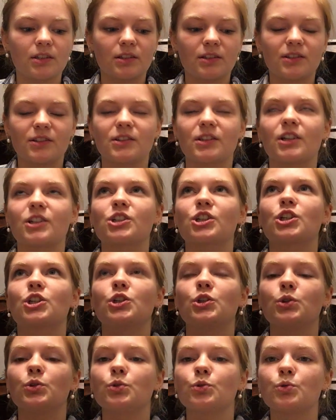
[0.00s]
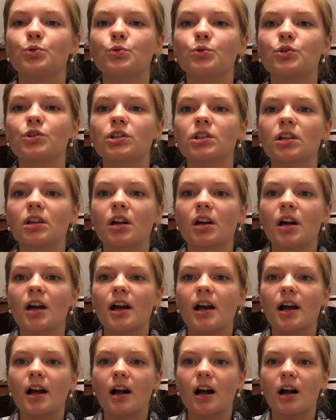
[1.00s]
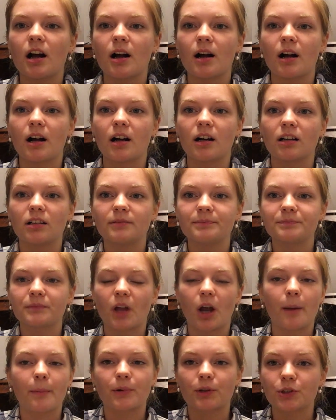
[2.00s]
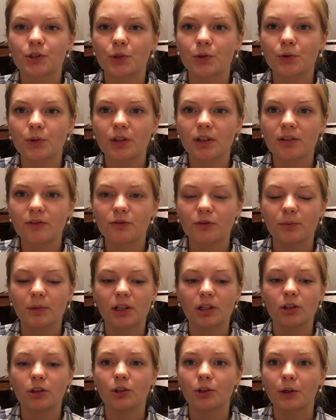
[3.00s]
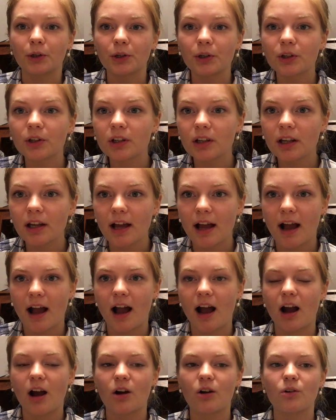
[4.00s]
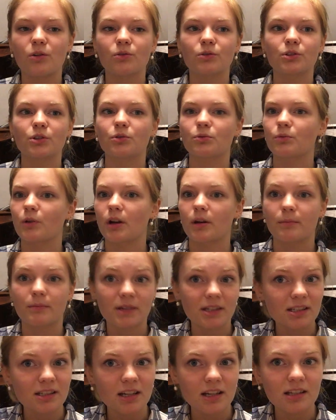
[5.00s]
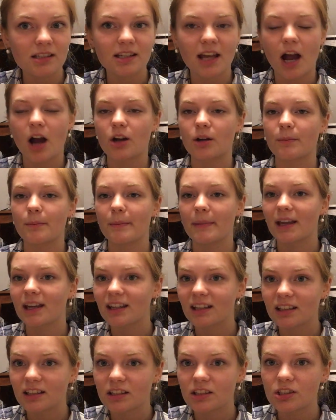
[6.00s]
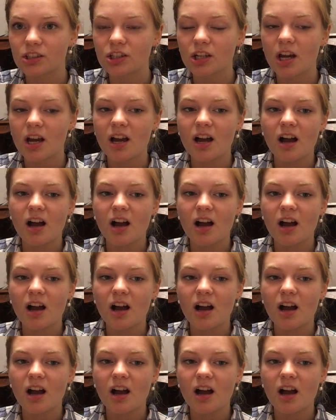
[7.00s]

Such a huge opportunity for me to learn how to run a business, how to manage,